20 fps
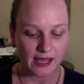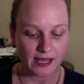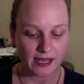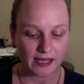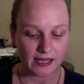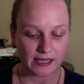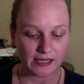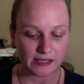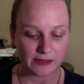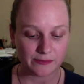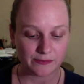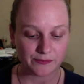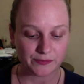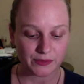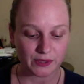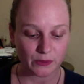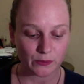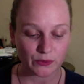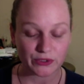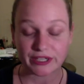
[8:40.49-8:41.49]

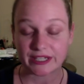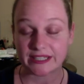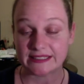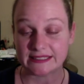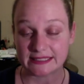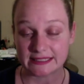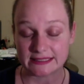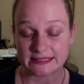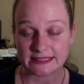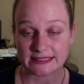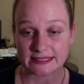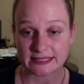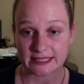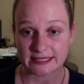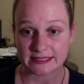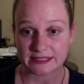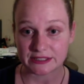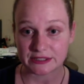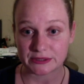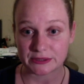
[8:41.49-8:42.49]
What I did
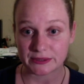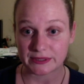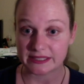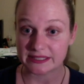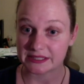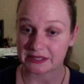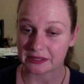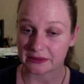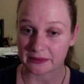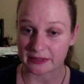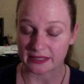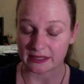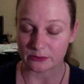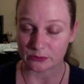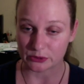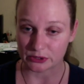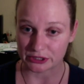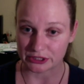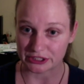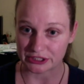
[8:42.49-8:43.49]
decide to do is throw it in the
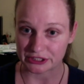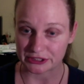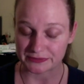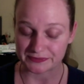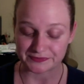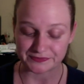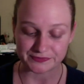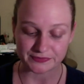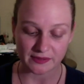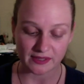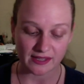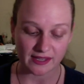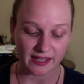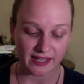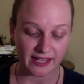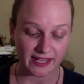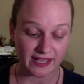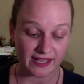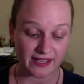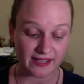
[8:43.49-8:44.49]
wash
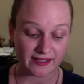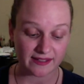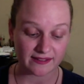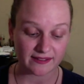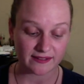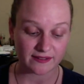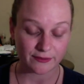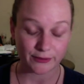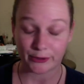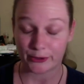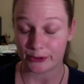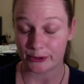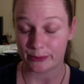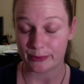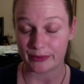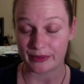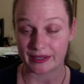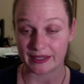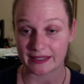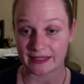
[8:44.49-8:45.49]
and hope
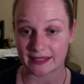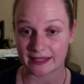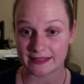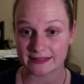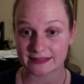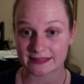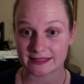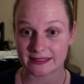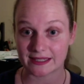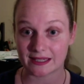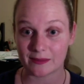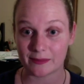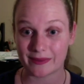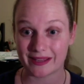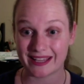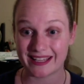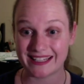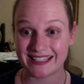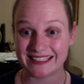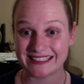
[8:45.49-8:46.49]
that it lightened it up.
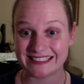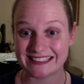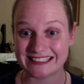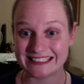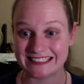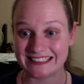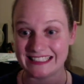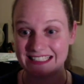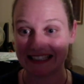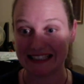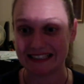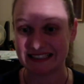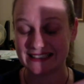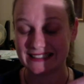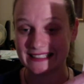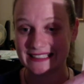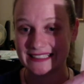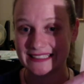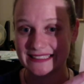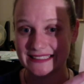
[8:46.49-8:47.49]
And it did.